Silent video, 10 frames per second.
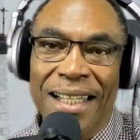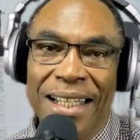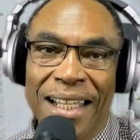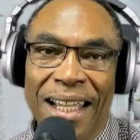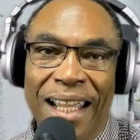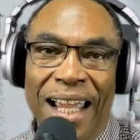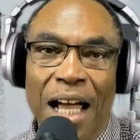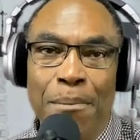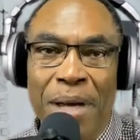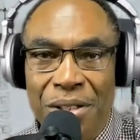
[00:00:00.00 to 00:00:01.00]

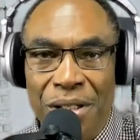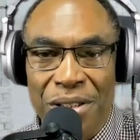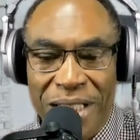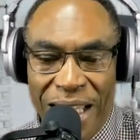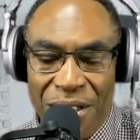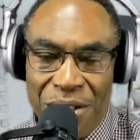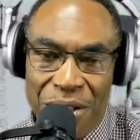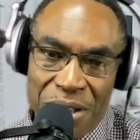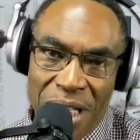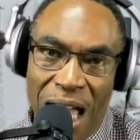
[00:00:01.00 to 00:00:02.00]
yeah, make sure you stand to
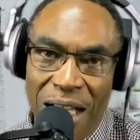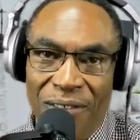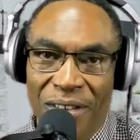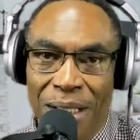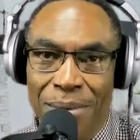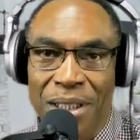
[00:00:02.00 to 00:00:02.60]
the side of them